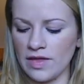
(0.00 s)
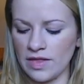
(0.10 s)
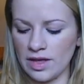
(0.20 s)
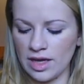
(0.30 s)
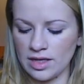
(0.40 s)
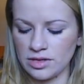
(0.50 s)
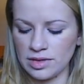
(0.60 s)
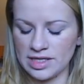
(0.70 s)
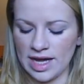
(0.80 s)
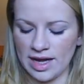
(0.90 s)
And then the
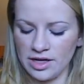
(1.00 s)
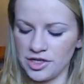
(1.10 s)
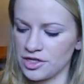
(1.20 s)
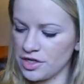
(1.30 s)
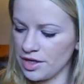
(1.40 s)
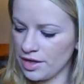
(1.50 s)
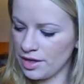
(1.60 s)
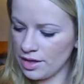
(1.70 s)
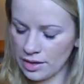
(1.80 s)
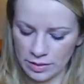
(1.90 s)
last one is Ash,
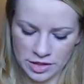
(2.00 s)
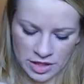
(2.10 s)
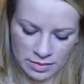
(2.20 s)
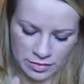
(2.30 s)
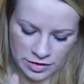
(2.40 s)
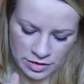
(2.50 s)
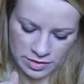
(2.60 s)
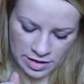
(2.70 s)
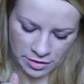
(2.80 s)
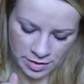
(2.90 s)
which I
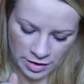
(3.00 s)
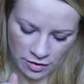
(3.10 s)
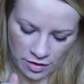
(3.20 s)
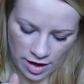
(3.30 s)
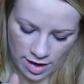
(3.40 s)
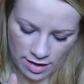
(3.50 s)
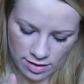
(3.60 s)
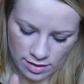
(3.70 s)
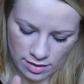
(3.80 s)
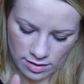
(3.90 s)
presume is a little bit
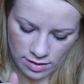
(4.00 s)
grey.